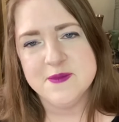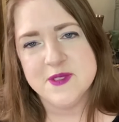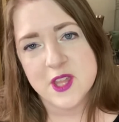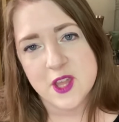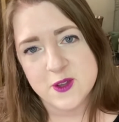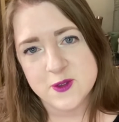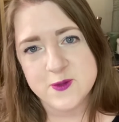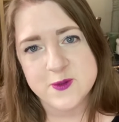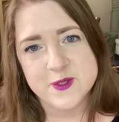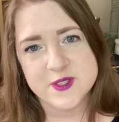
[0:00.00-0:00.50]

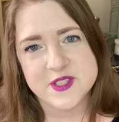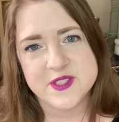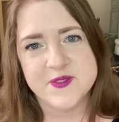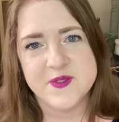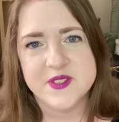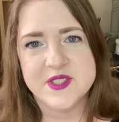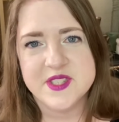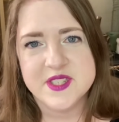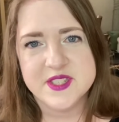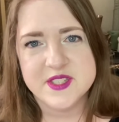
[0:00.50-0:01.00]
notes
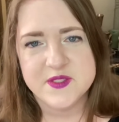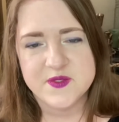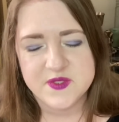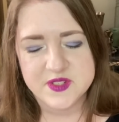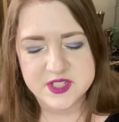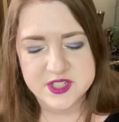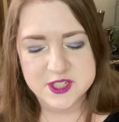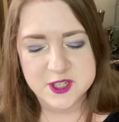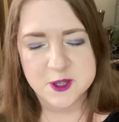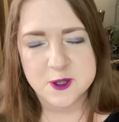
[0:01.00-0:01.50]
for this
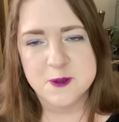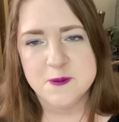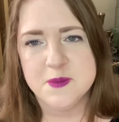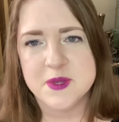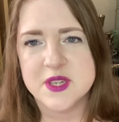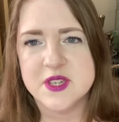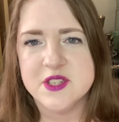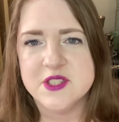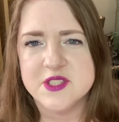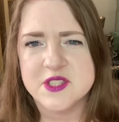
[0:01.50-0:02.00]
video
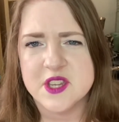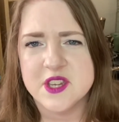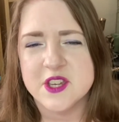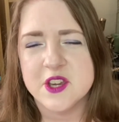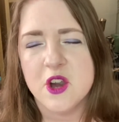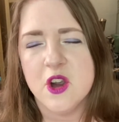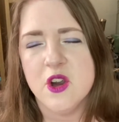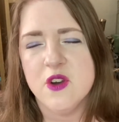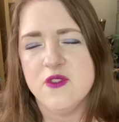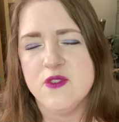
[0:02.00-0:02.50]
because I
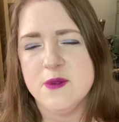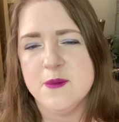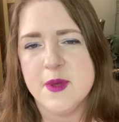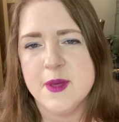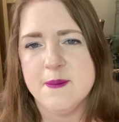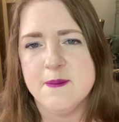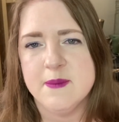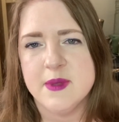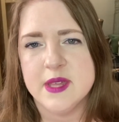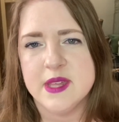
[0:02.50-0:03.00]
can't
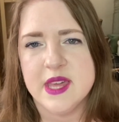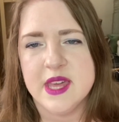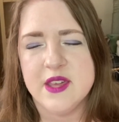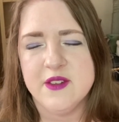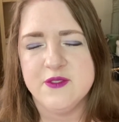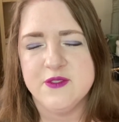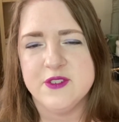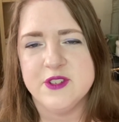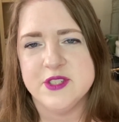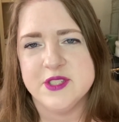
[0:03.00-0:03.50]
remember
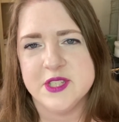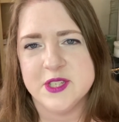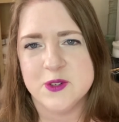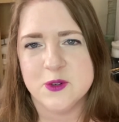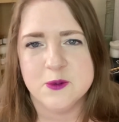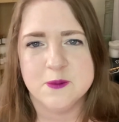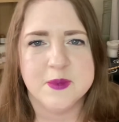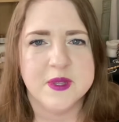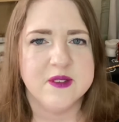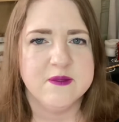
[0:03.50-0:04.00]
every
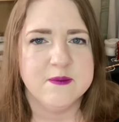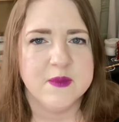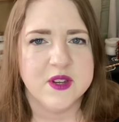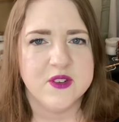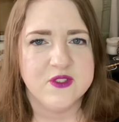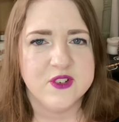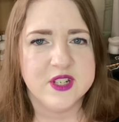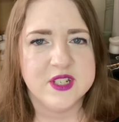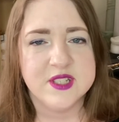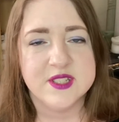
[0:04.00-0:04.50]
single bit of my
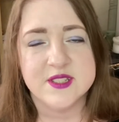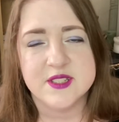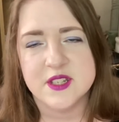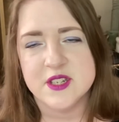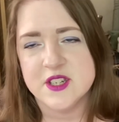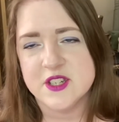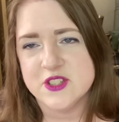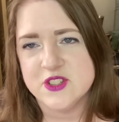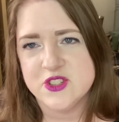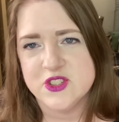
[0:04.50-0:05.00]

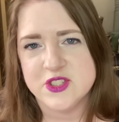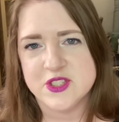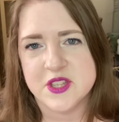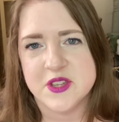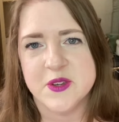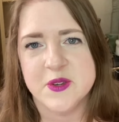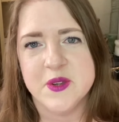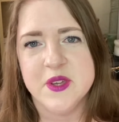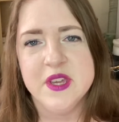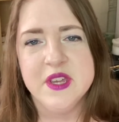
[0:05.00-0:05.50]
research,
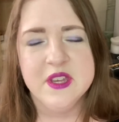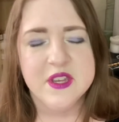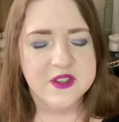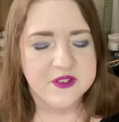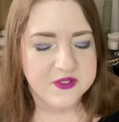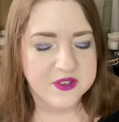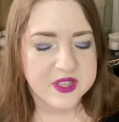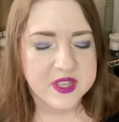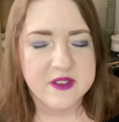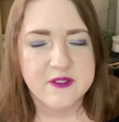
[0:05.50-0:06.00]
so
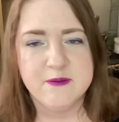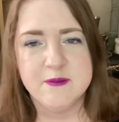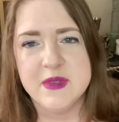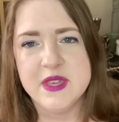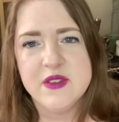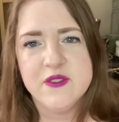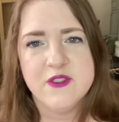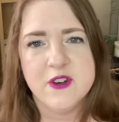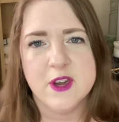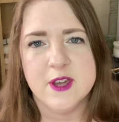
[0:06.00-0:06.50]
forgive
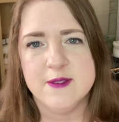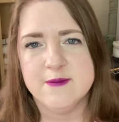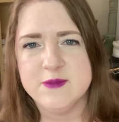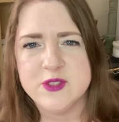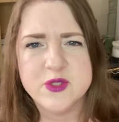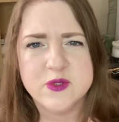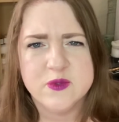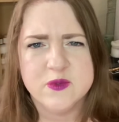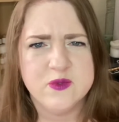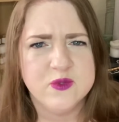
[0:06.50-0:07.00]
me if I'm
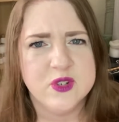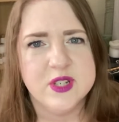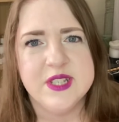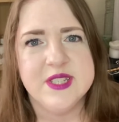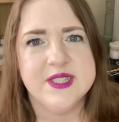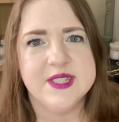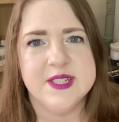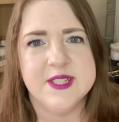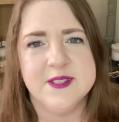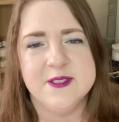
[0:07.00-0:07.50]
sort of
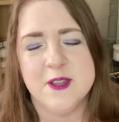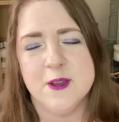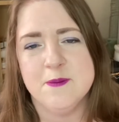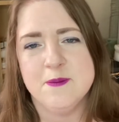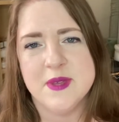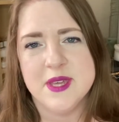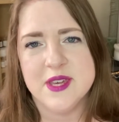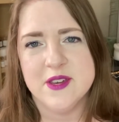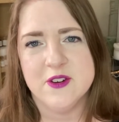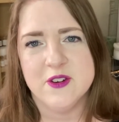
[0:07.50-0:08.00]
reading a
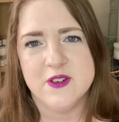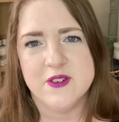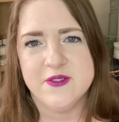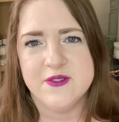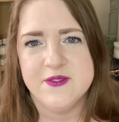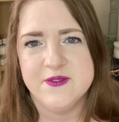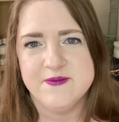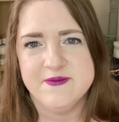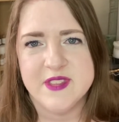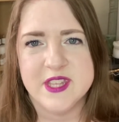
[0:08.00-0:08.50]
bit
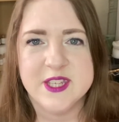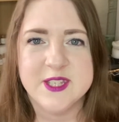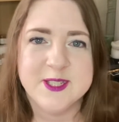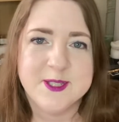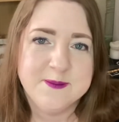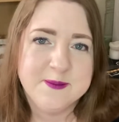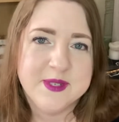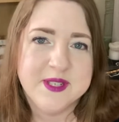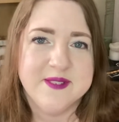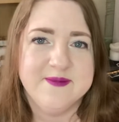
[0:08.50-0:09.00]
off
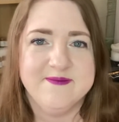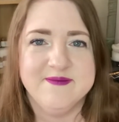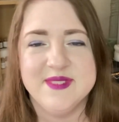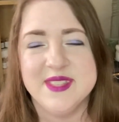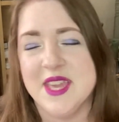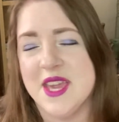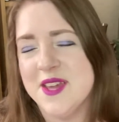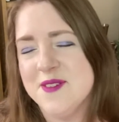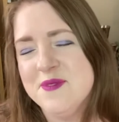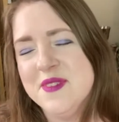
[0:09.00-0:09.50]
this, but
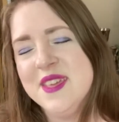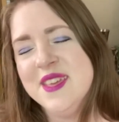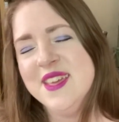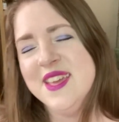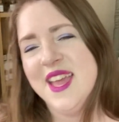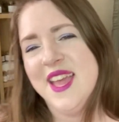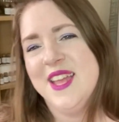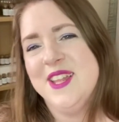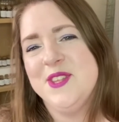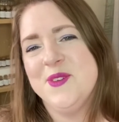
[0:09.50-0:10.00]
yeah.
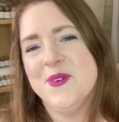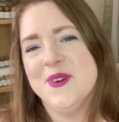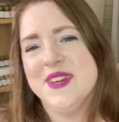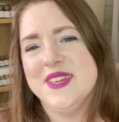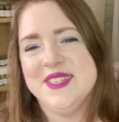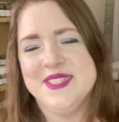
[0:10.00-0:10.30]
Anyway,